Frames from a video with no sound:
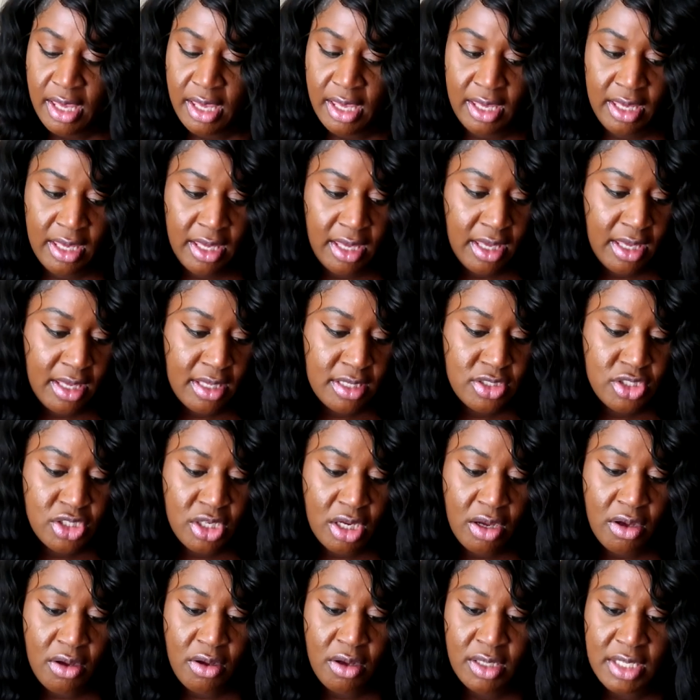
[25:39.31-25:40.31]
and
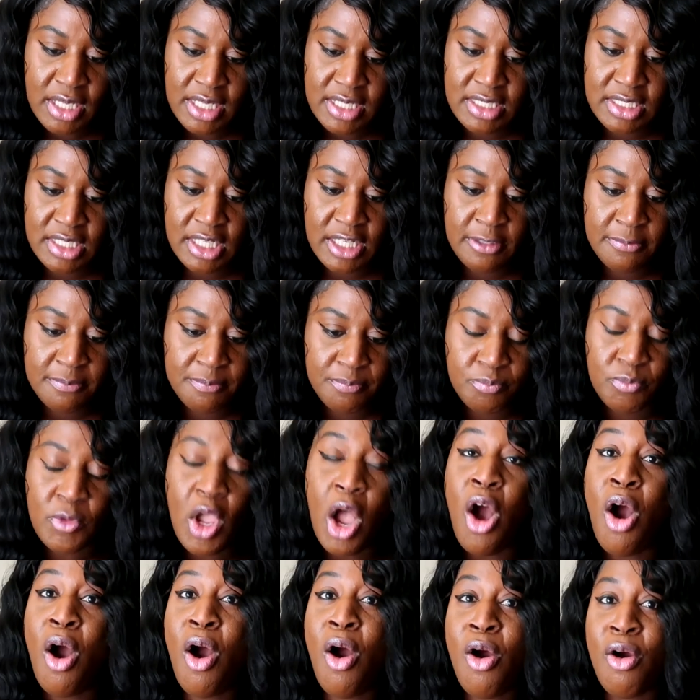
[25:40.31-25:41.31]
y'all let's see
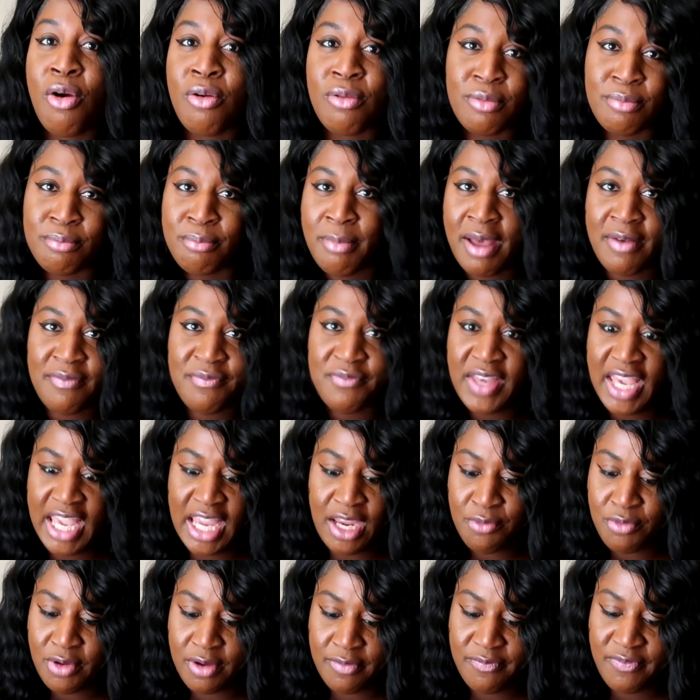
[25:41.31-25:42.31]
oh my
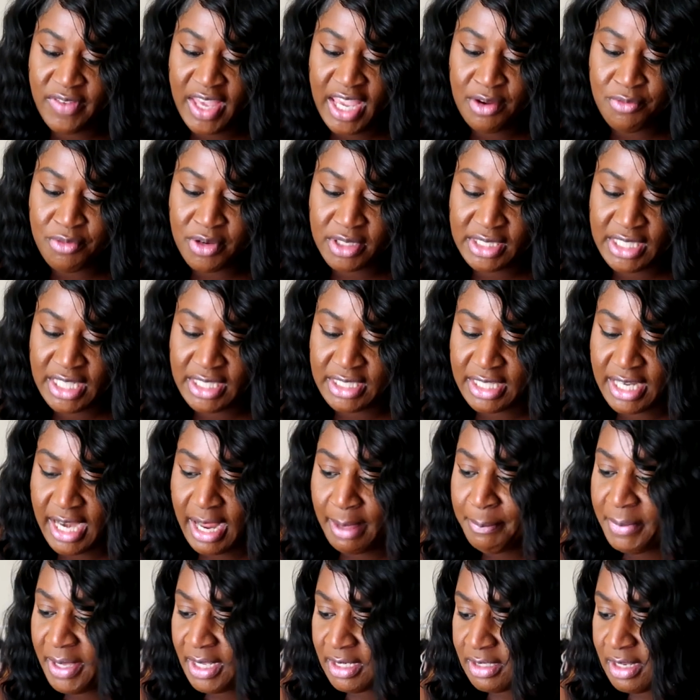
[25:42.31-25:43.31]
favorite favorite thing that
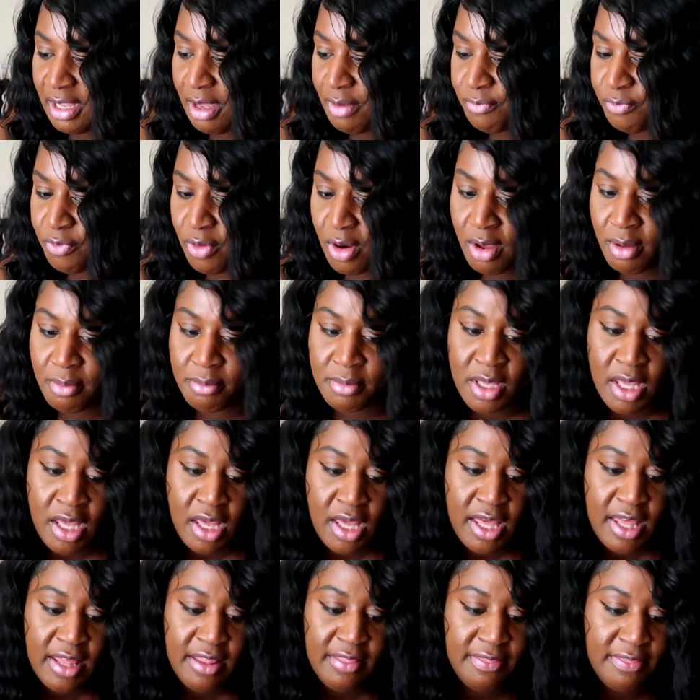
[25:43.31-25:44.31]
i picked up from
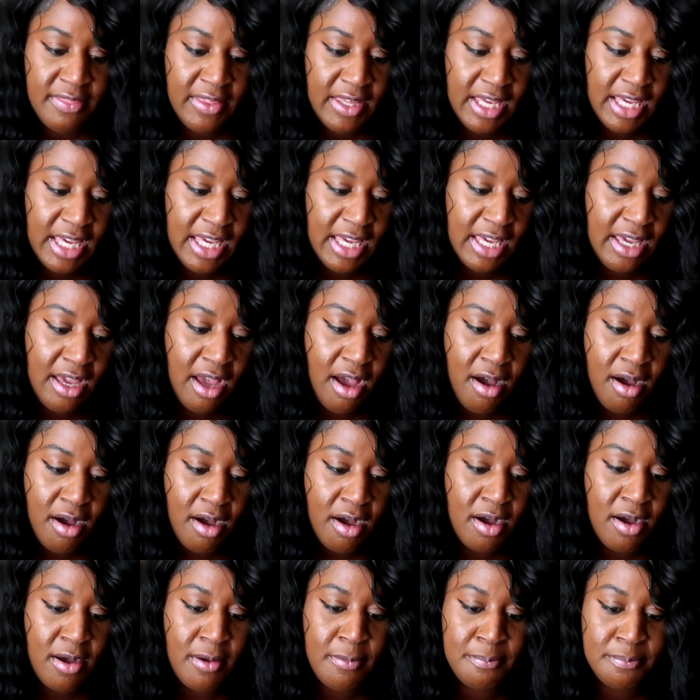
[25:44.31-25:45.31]
the
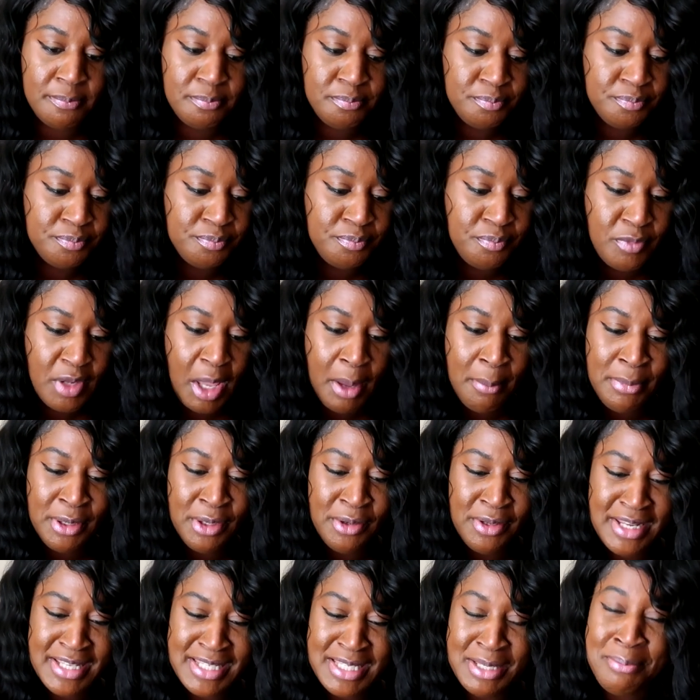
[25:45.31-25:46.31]
um
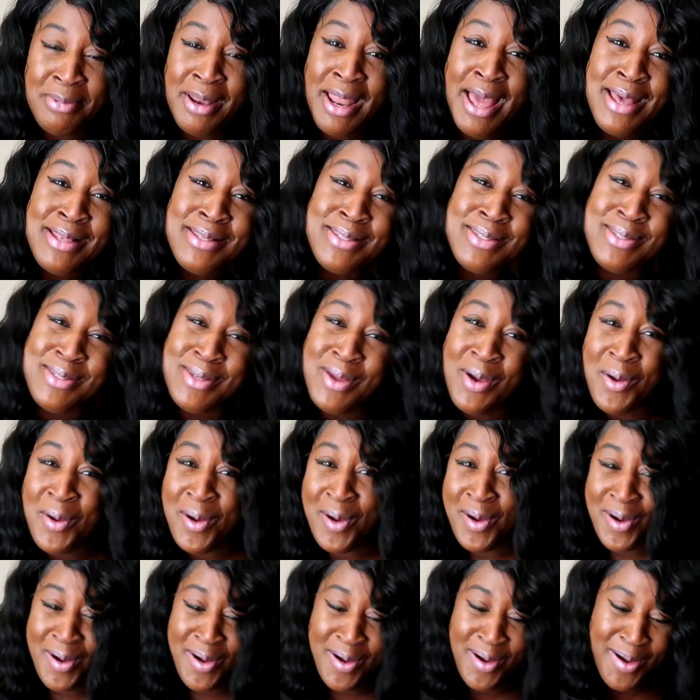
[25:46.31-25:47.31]
beauty supply
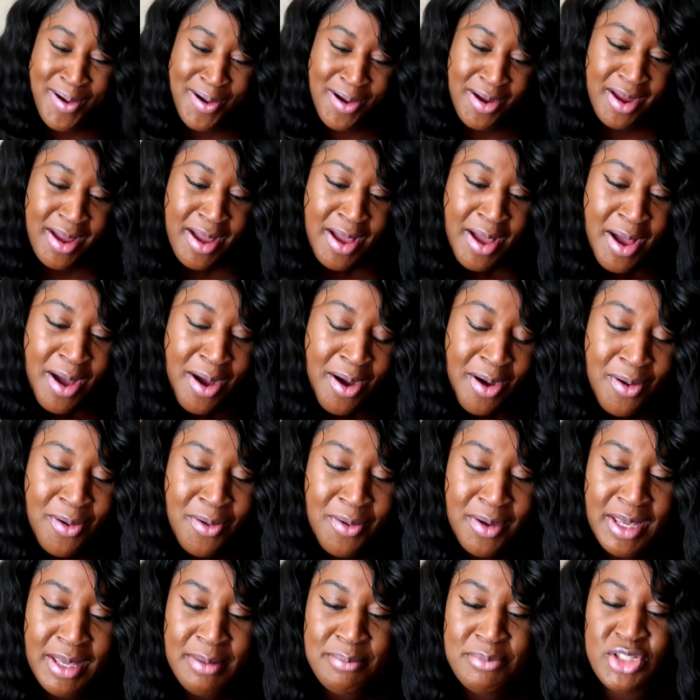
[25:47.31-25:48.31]
store
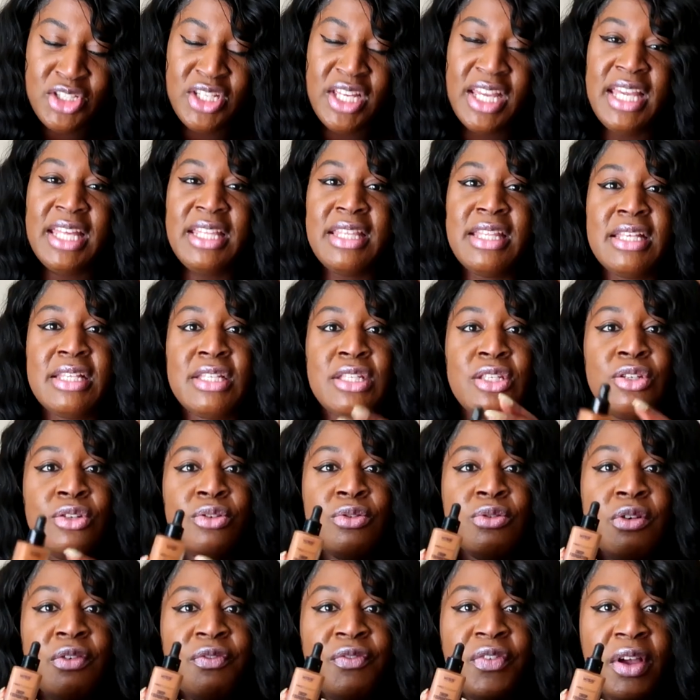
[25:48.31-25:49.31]
omg this
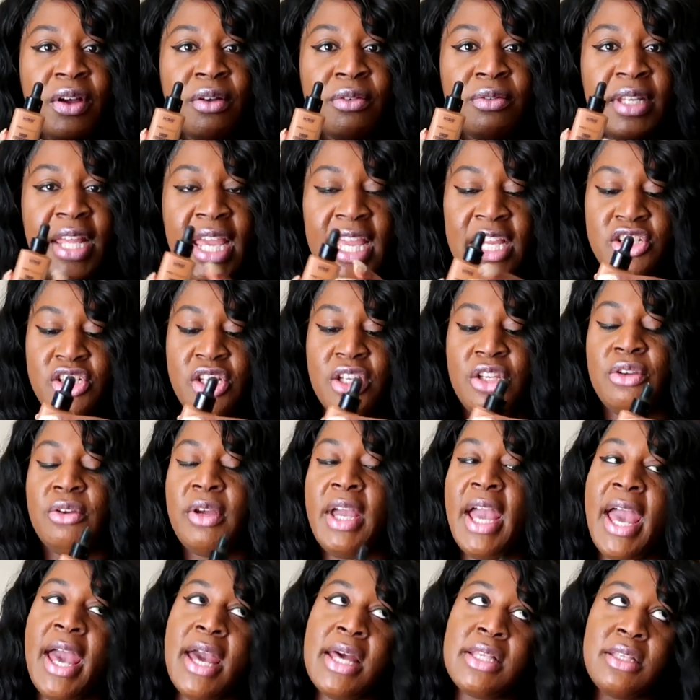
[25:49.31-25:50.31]
new foundation you
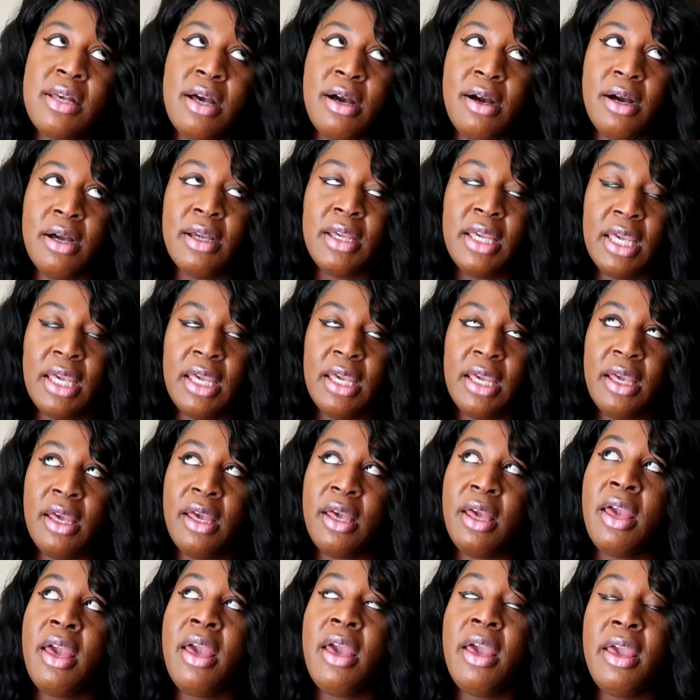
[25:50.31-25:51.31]
guys
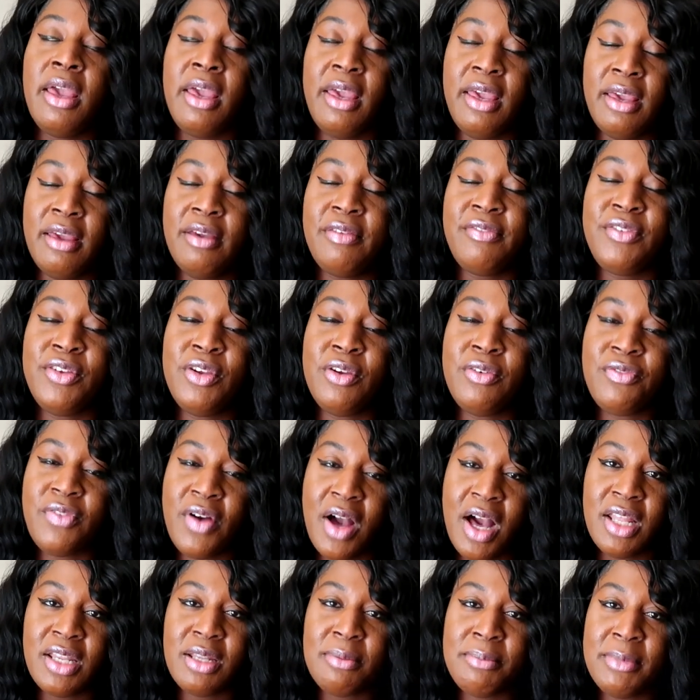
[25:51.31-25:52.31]
again if you
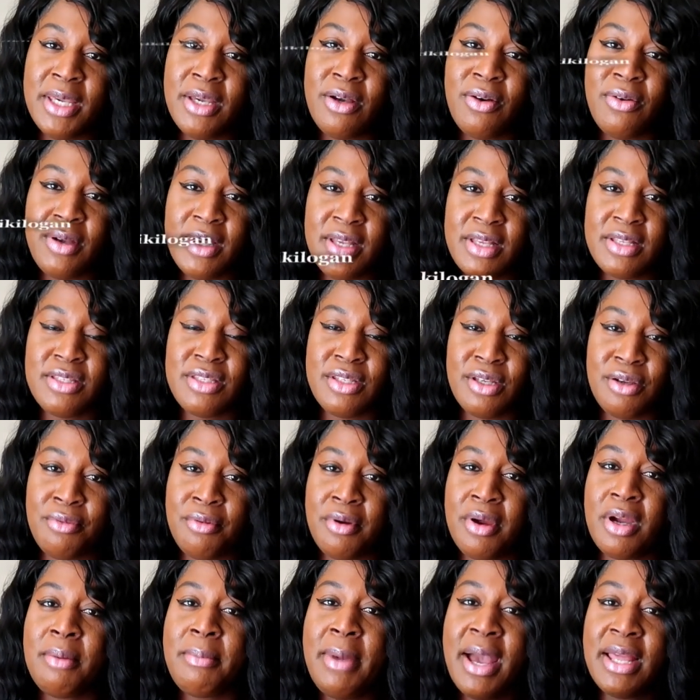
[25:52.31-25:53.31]
follow me on
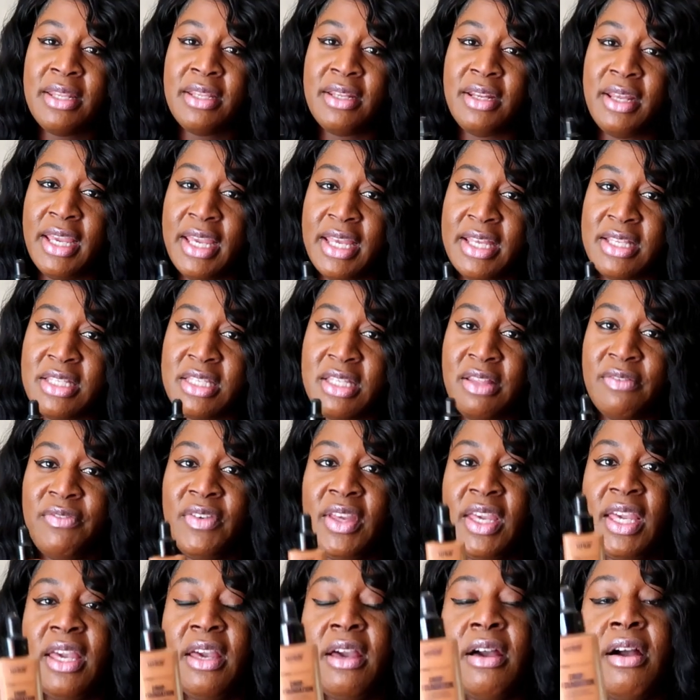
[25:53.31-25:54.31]
instagram i did an insta
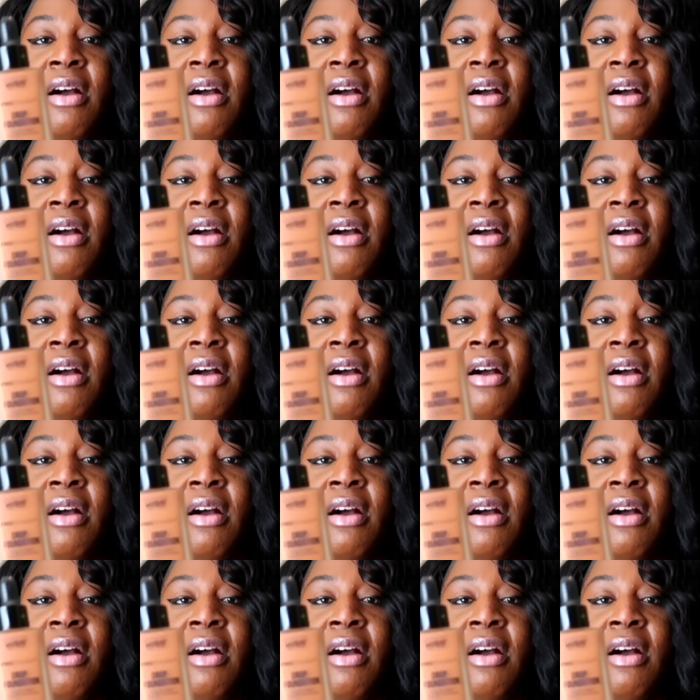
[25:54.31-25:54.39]
vid